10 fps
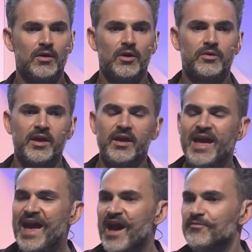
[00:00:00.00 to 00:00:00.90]
okay,
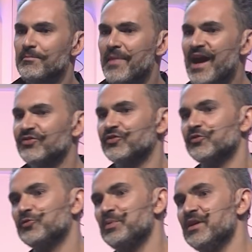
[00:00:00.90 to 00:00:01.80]
have massive
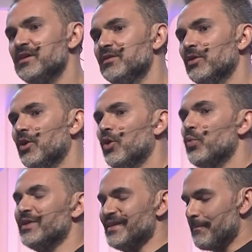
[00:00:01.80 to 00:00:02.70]
speed,
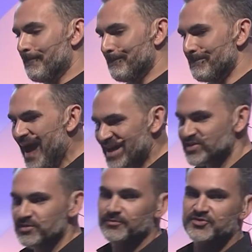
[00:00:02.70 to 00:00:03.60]
we need
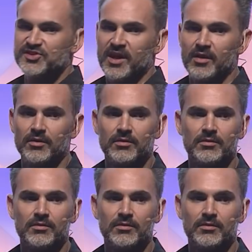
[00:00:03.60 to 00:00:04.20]
massive scale.